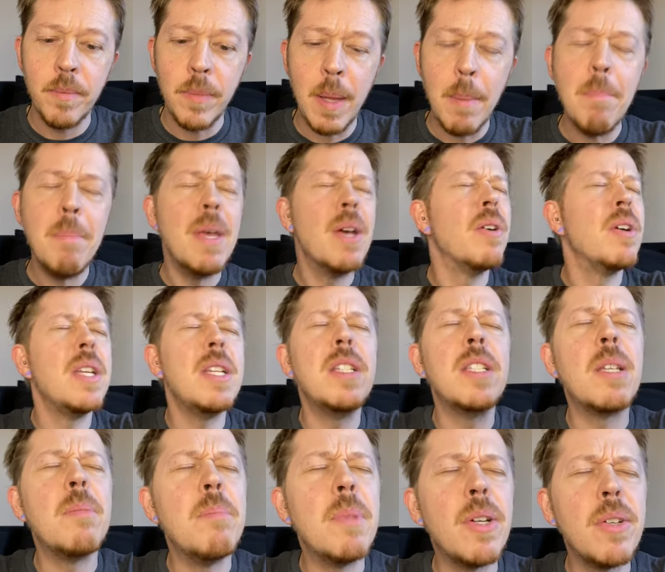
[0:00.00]

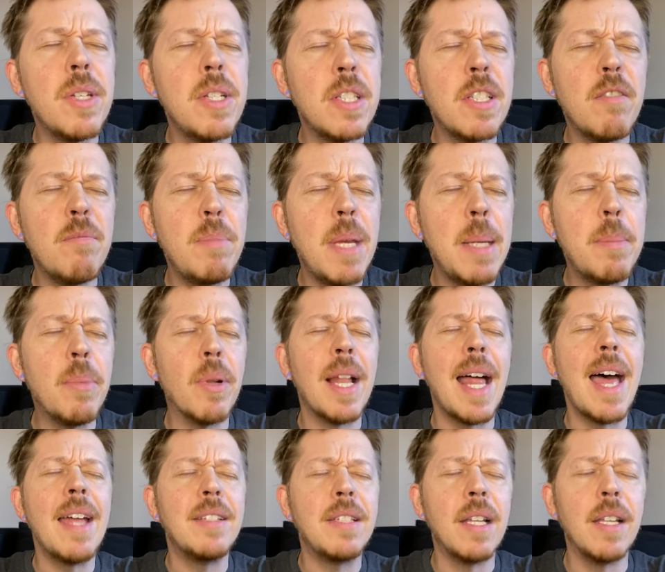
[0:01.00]
Millions and millions of people
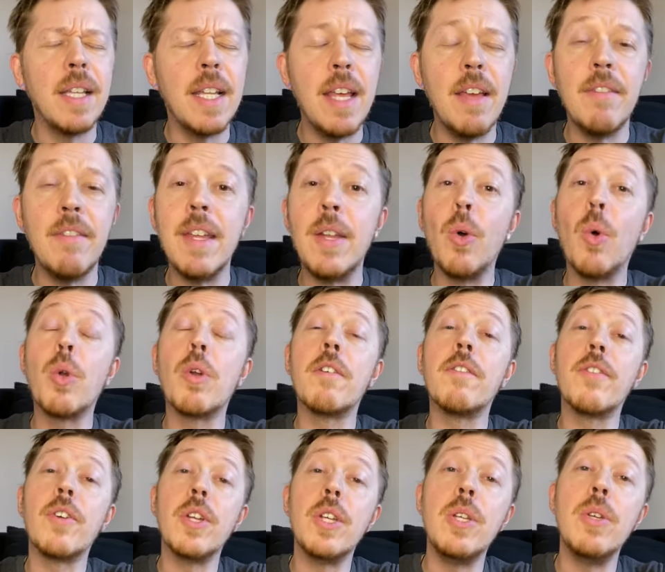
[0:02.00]
had to live in order
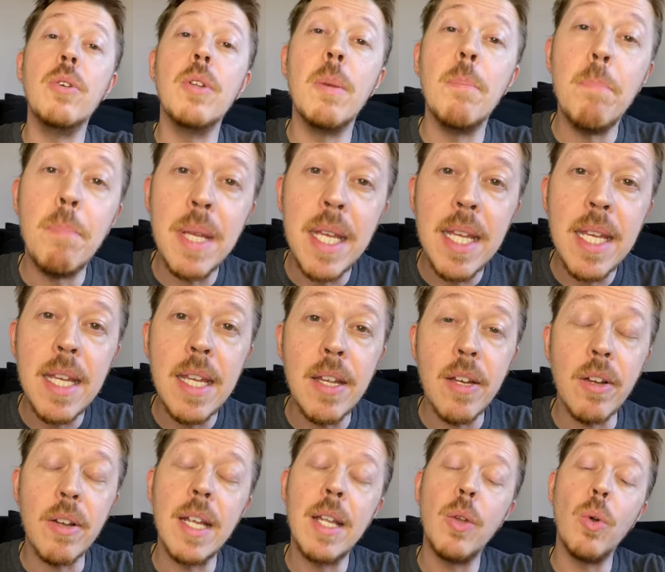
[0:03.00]
for you to be
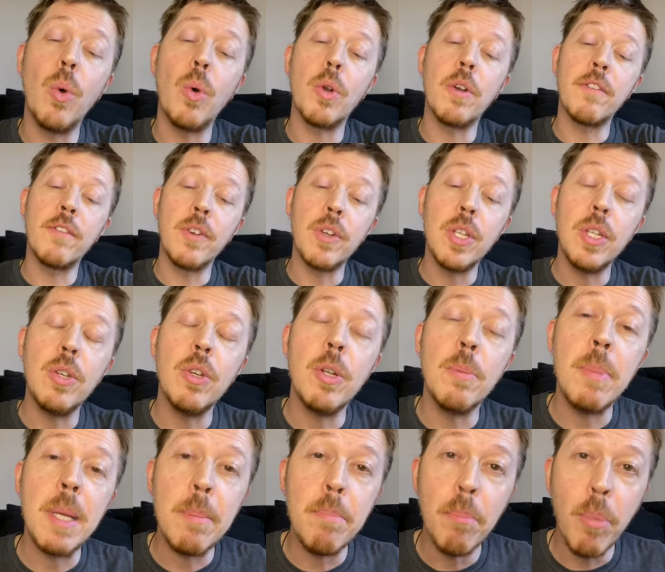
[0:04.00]
here, in order for you to
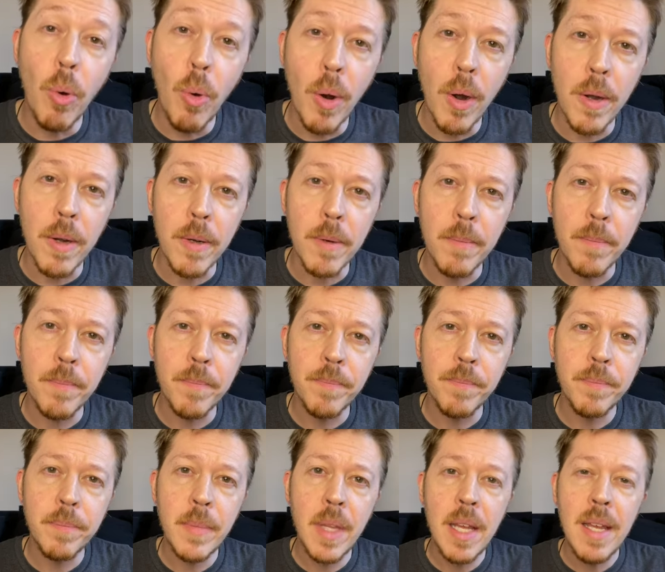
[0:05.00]
be born.
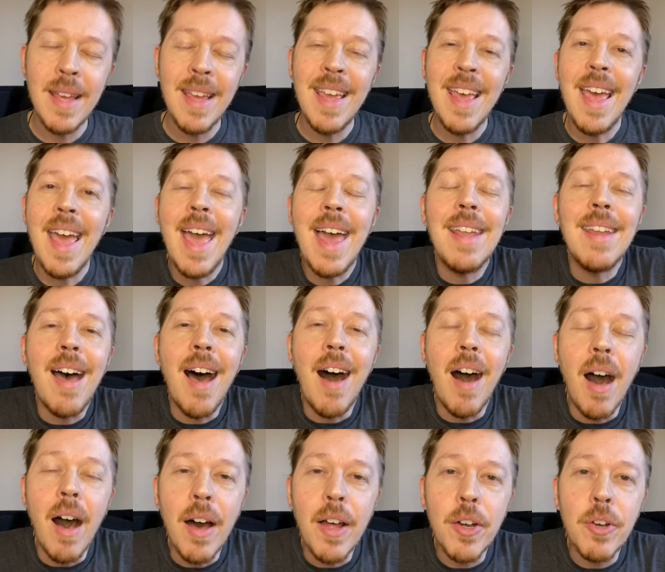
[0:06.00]
And
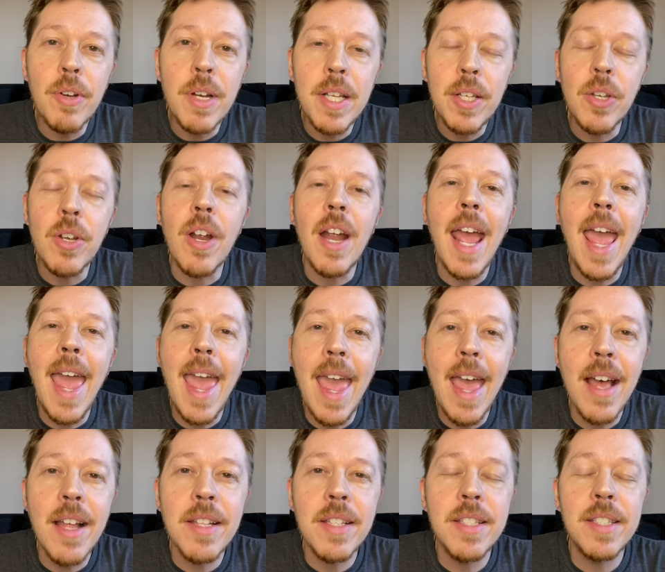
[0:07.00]
honoring your
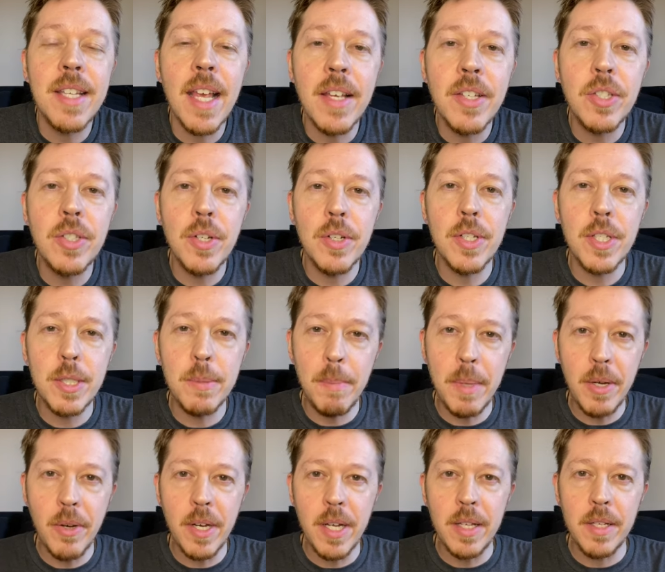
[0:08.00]
ancestor
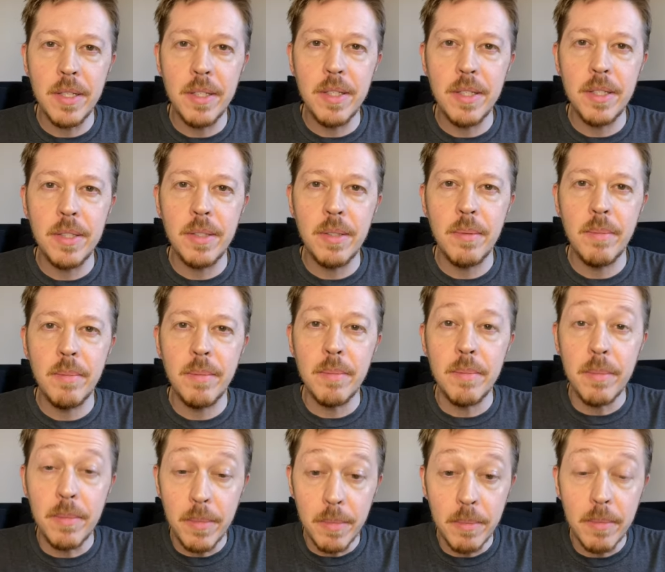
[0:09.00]
spirits,
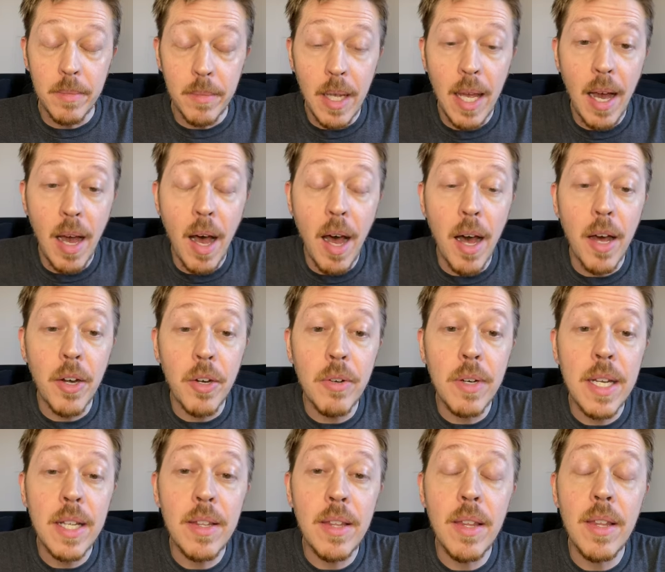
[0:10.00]

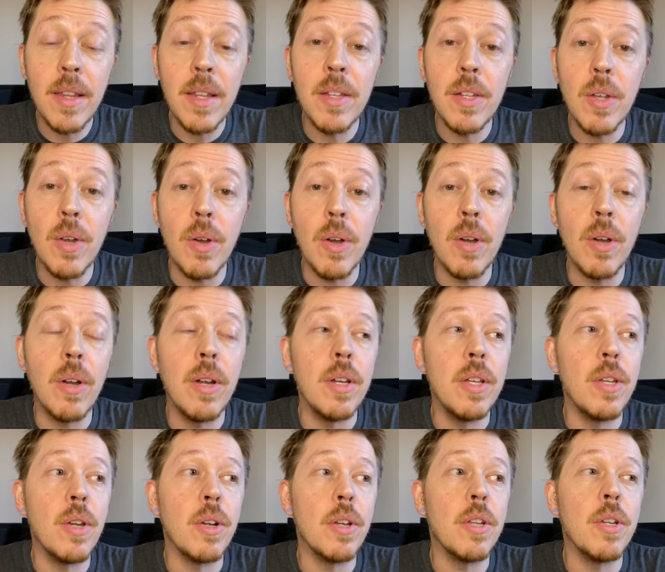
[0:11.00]
honoring your
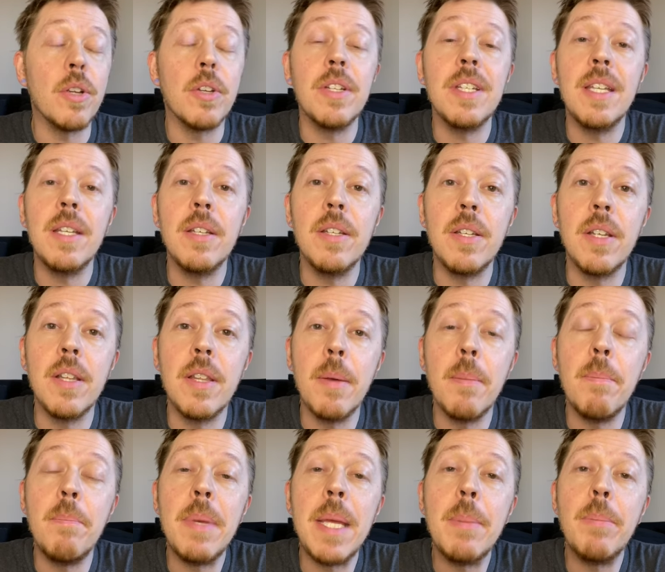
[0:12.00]
the
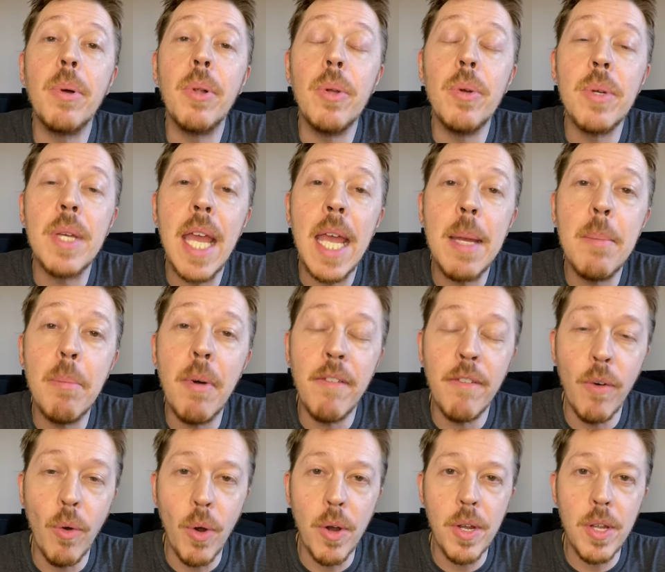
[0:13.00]
people who came
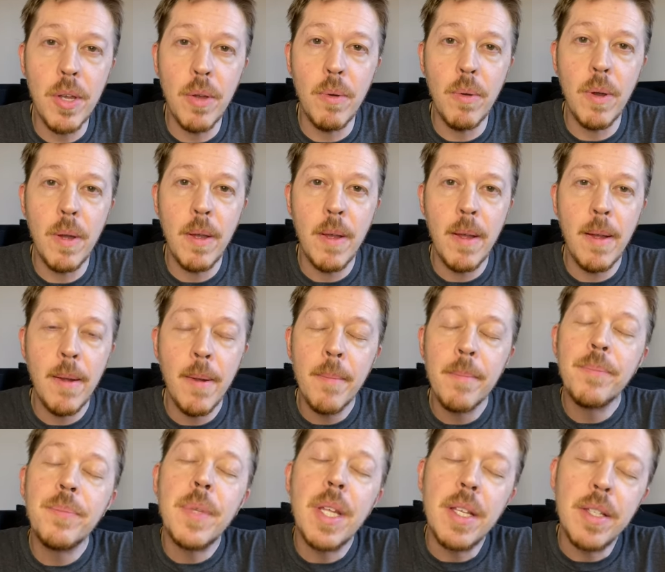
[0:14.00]
before you,
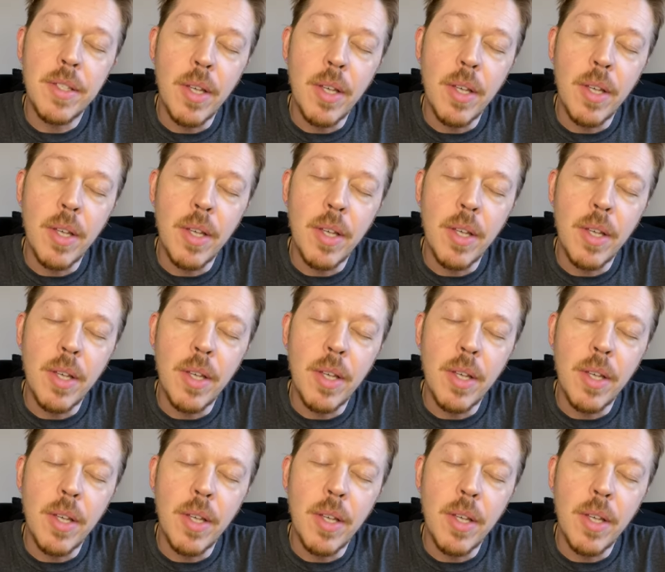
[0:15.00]
is